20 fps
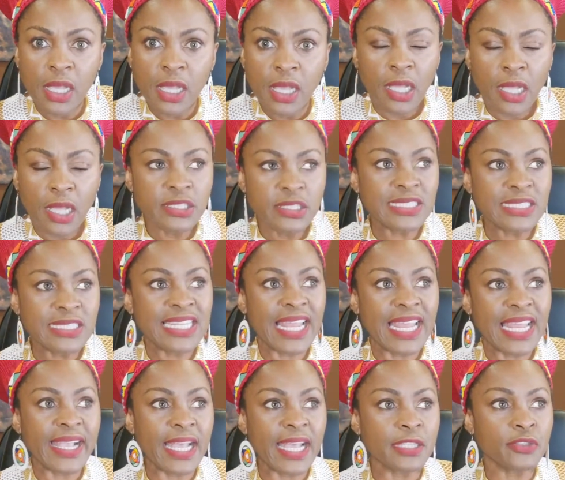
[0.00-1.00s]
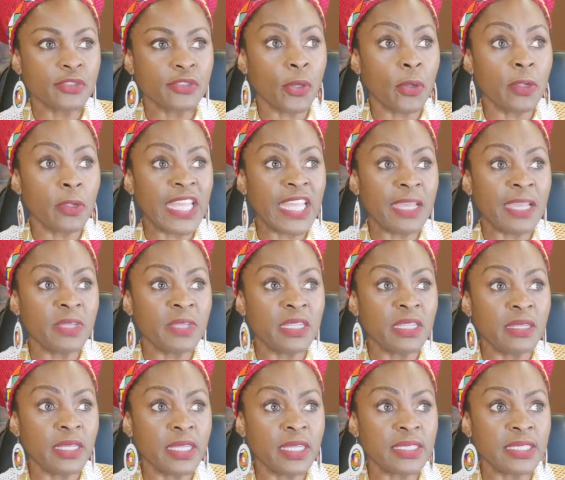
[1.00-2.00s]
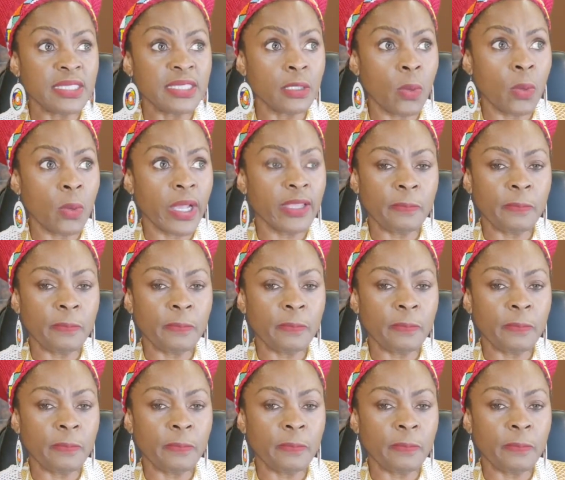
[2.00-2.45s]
just like I told them in the Dear White